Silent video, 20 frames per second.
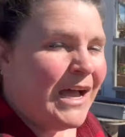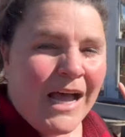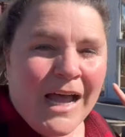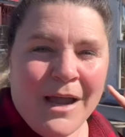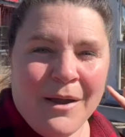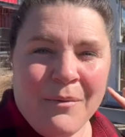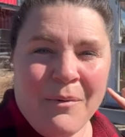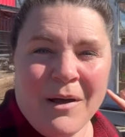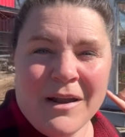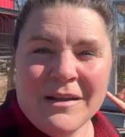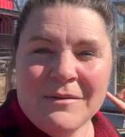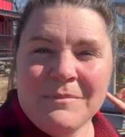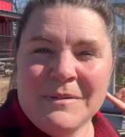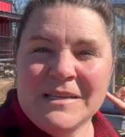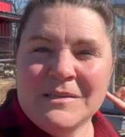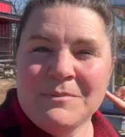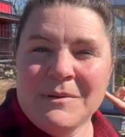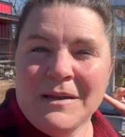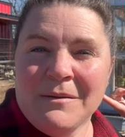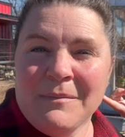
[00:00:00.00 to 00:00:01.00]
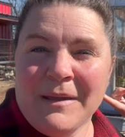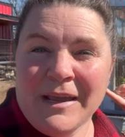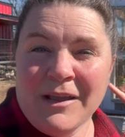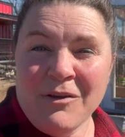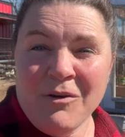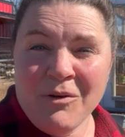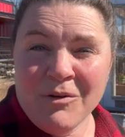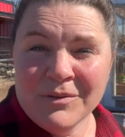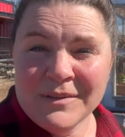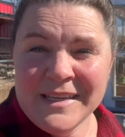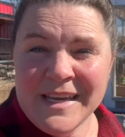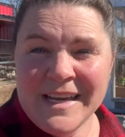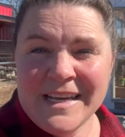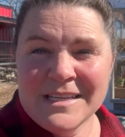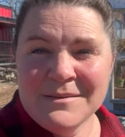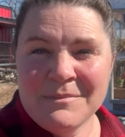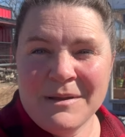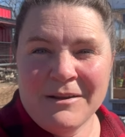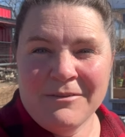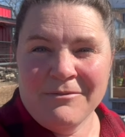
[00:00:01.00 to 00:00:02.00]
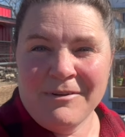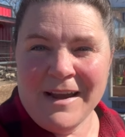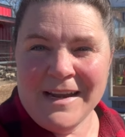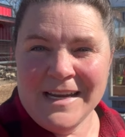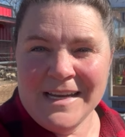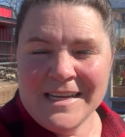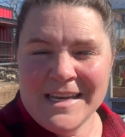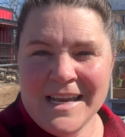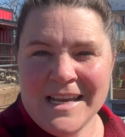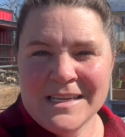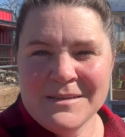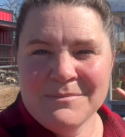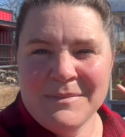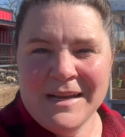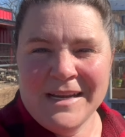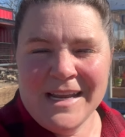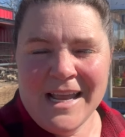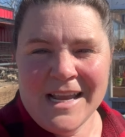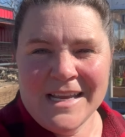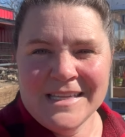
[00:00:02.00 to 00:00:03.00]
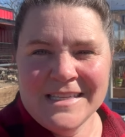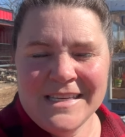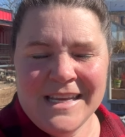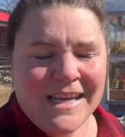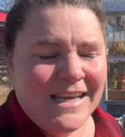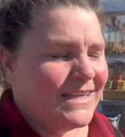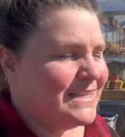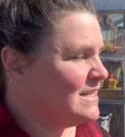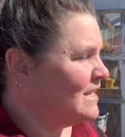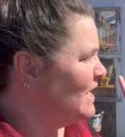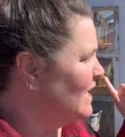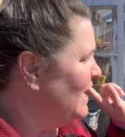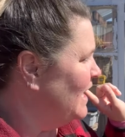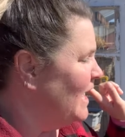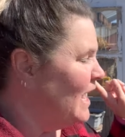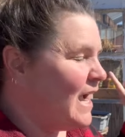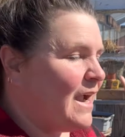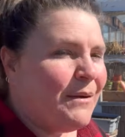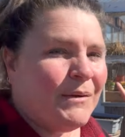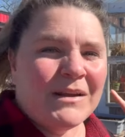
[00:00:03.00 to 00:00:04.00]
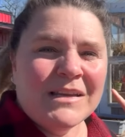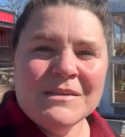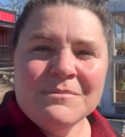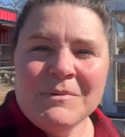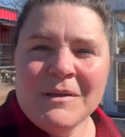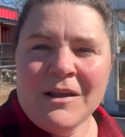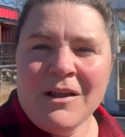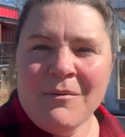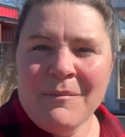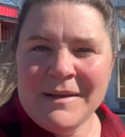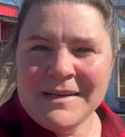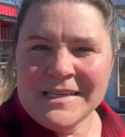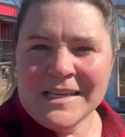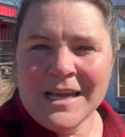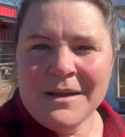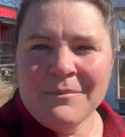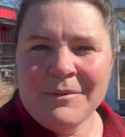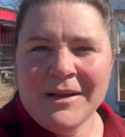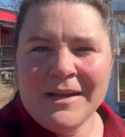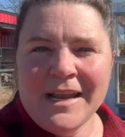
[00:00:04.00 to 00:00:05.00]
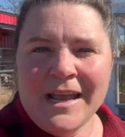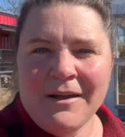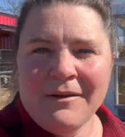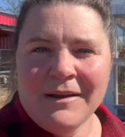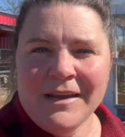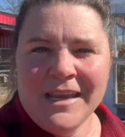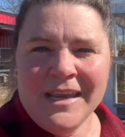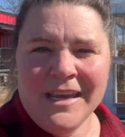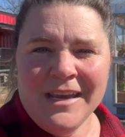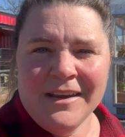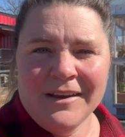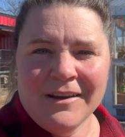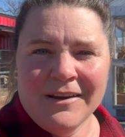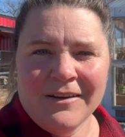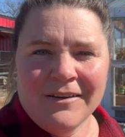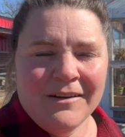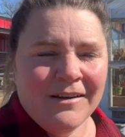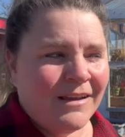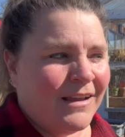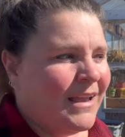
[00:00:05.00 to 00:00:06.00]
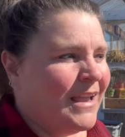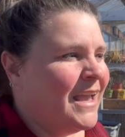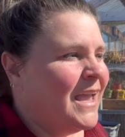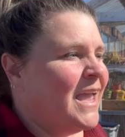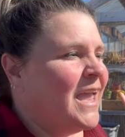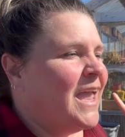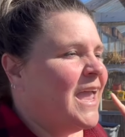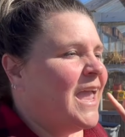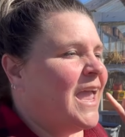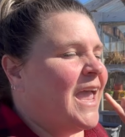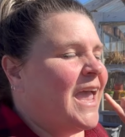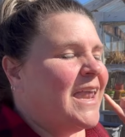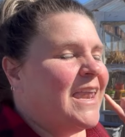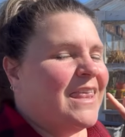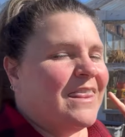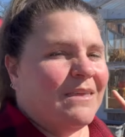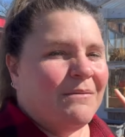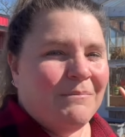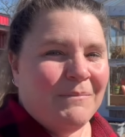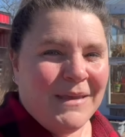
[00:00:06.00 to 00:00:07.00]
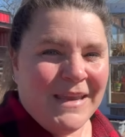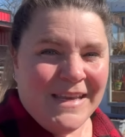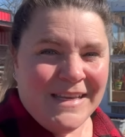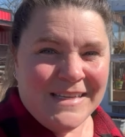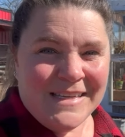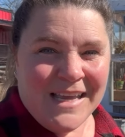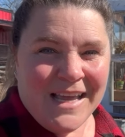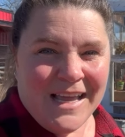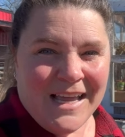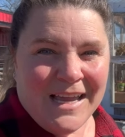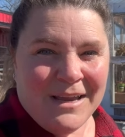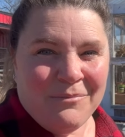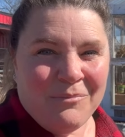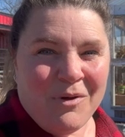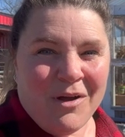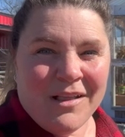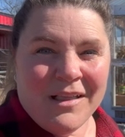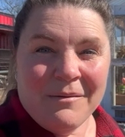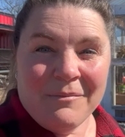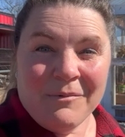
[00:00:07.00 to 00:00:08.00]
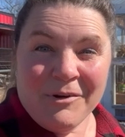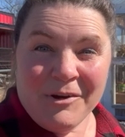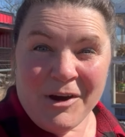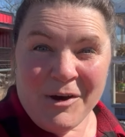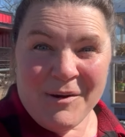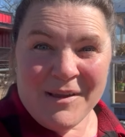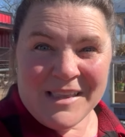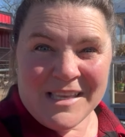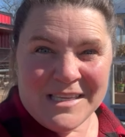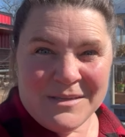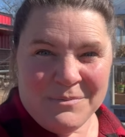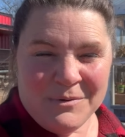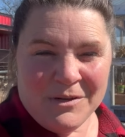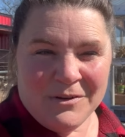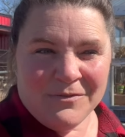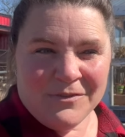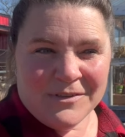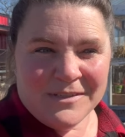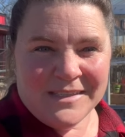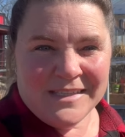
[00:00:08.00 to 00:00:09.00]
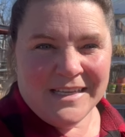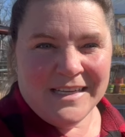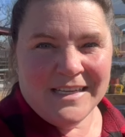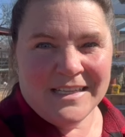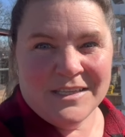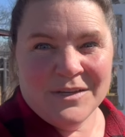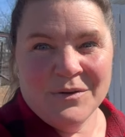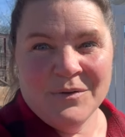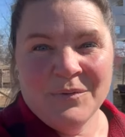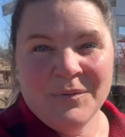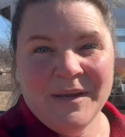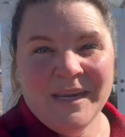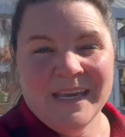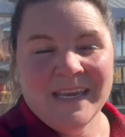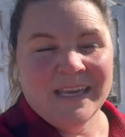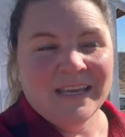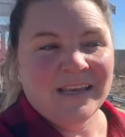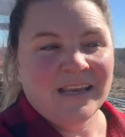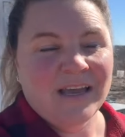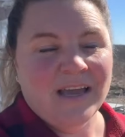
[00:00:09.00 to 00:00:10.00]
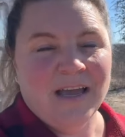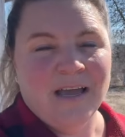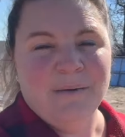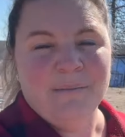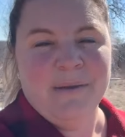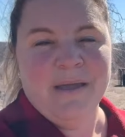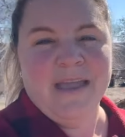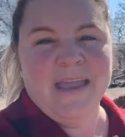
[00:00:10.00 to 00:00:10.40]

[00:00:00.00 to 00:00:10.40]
I want to be spending my cold days, my rainy days, my nice days. I want to spend all my time right now in here. And in the meantime, while I'm growing these beautiful seeds, we can come